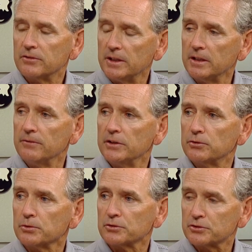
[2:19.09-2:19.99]

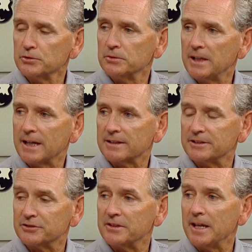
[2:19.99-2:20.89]
individual student
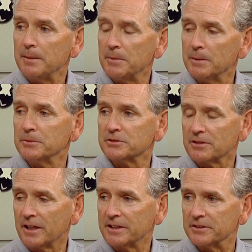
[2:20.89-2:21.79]
athlete's name, image, and
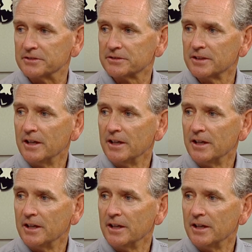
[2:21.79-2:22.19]
likeness,